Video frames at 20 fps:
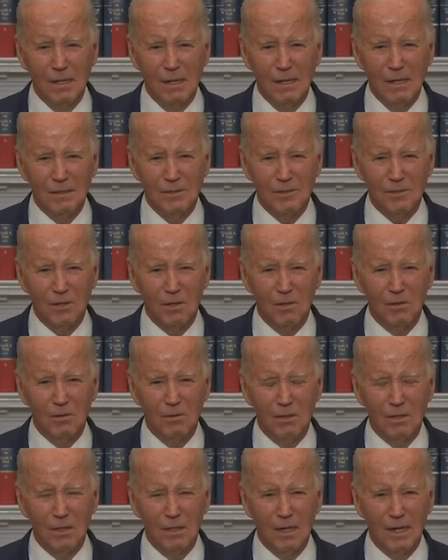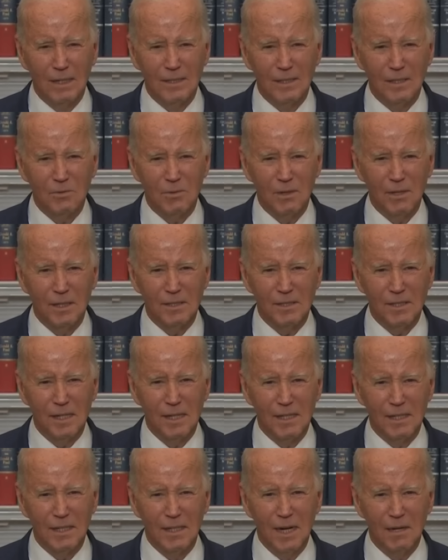So I just want to
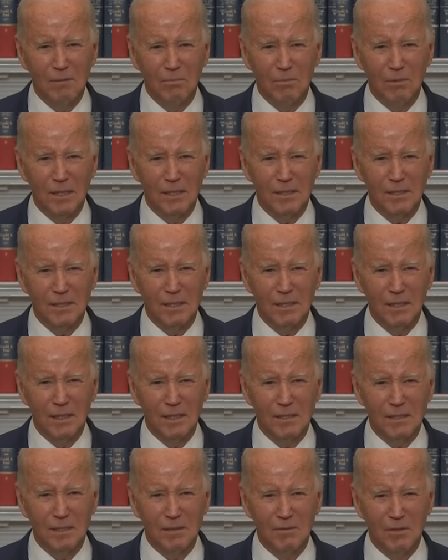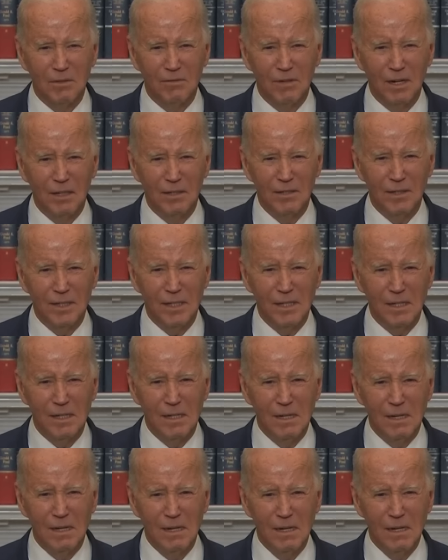say God bless Alexei Navalny.
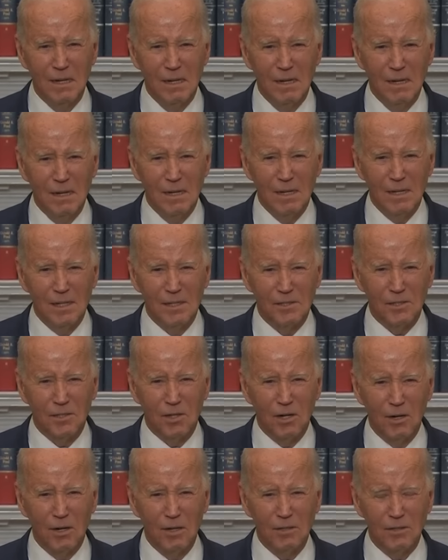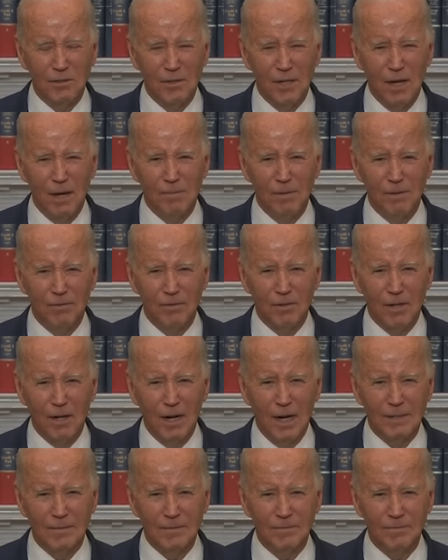His courage will not be
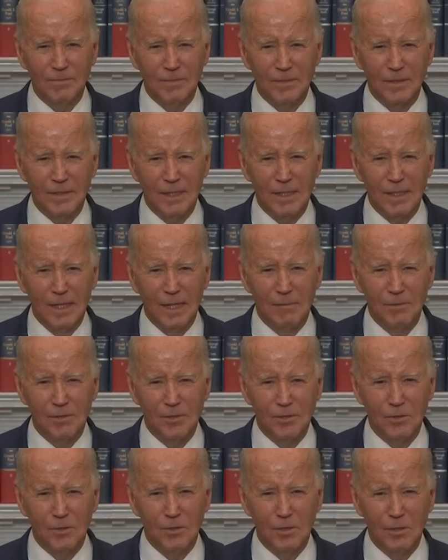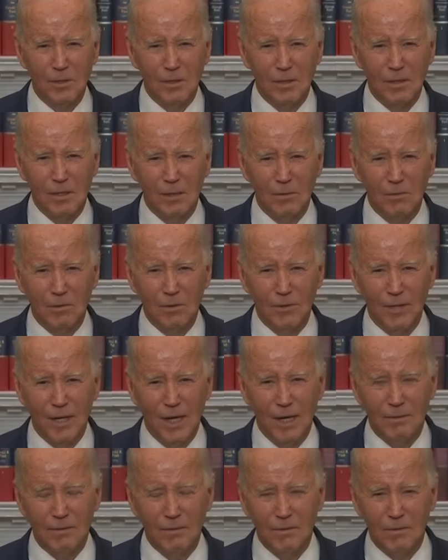forgotten, and I'm sure it will
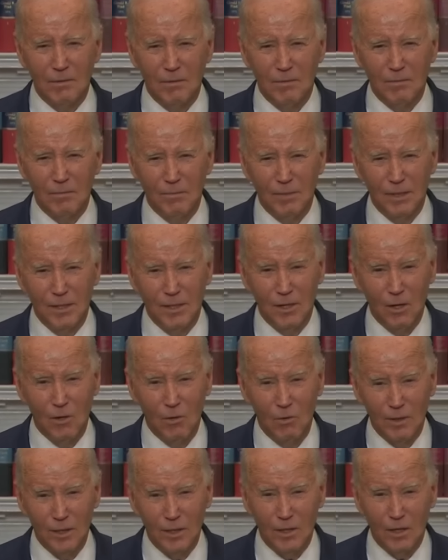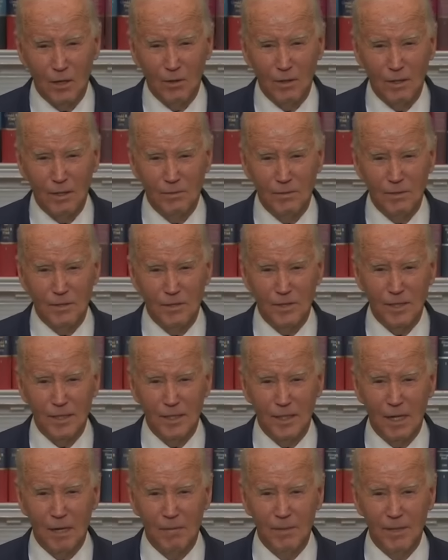not be the only courage we see
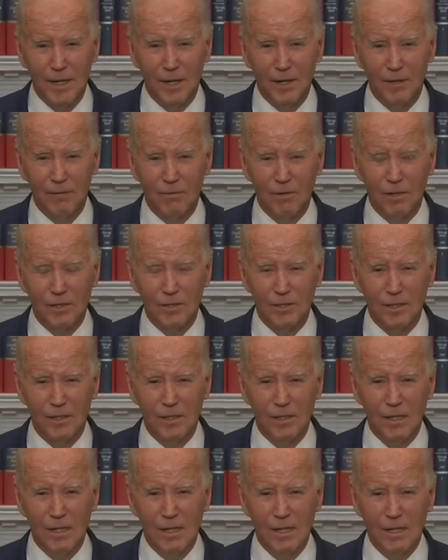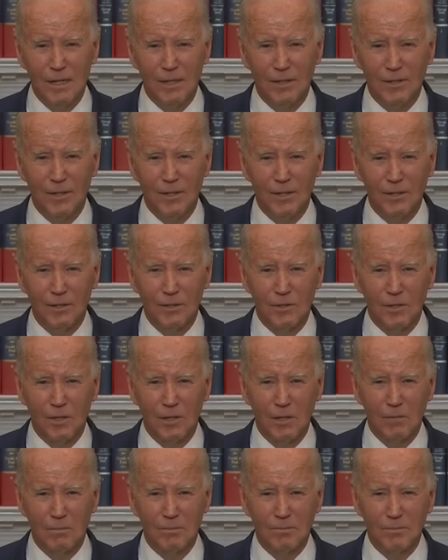coming out of Russia in the near
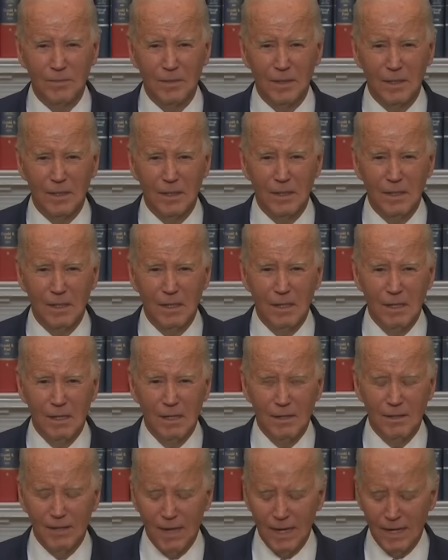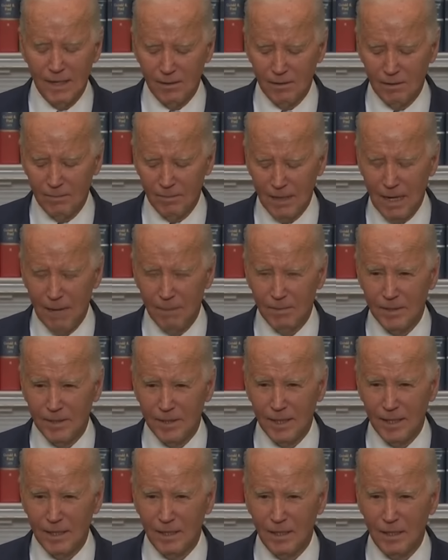term. Thank you. I'll be happy to
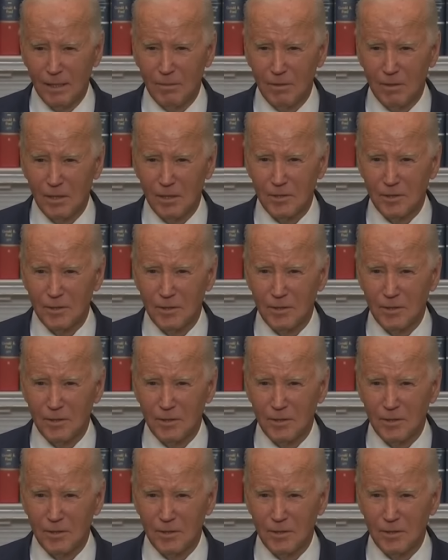take a couple questions.